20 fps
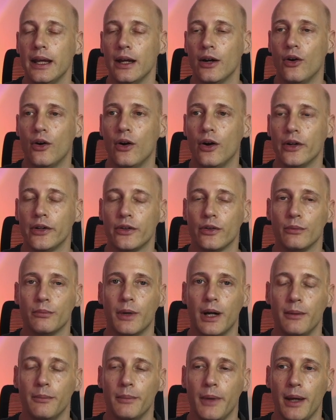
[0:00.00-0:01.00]
onto
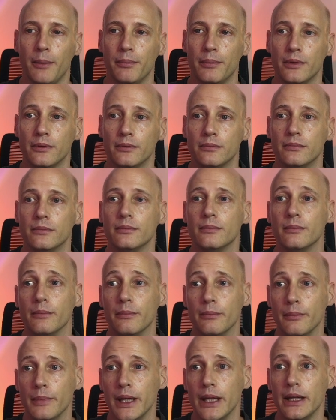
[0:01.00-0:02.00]
my map,
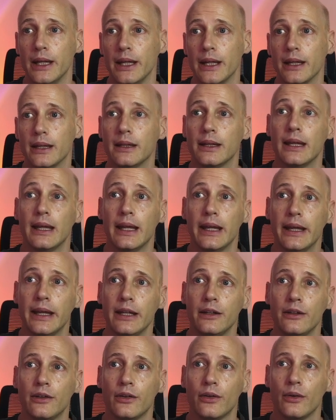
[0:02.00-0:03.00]
meaning
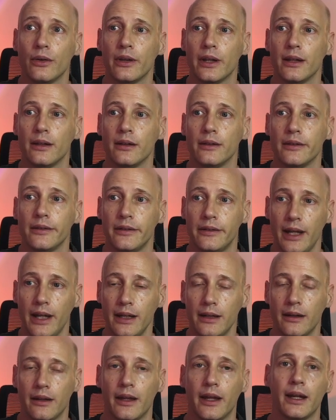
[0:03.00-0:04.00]
into the
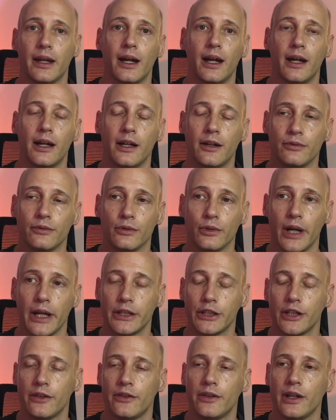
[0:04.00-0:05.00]
set that I have
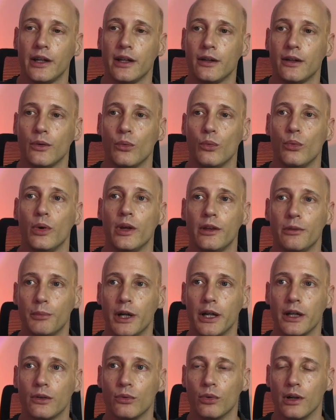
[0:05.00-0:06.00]
registered with
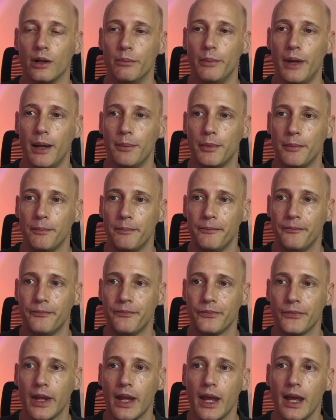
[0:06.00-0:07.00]
my Google Map.
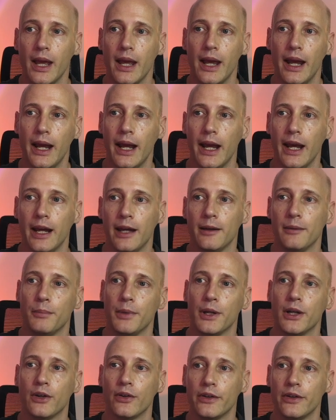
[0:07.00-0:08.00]
And
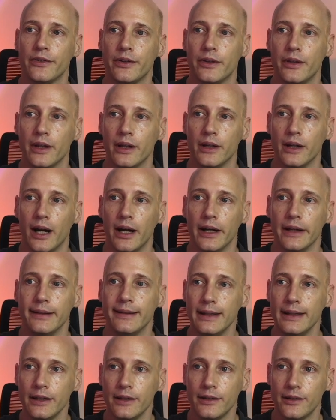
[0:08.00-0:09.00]
because the I
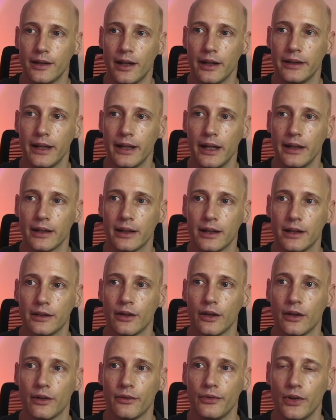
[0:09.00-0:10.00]
D is identical to
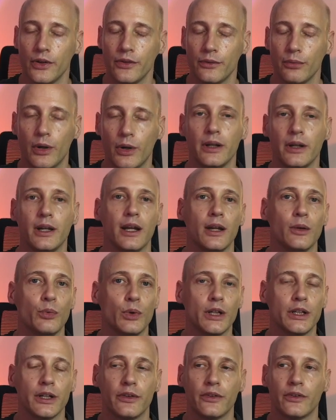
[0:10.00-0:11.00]
the first one, it will
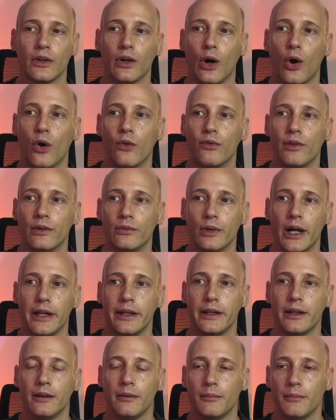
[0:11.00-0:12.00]
just overwrite
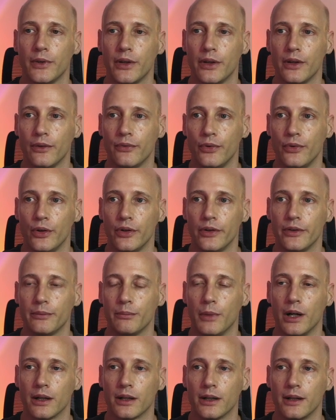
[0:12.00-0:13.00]
the first
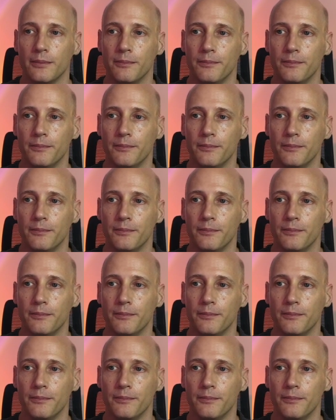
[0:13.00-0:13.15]
marker.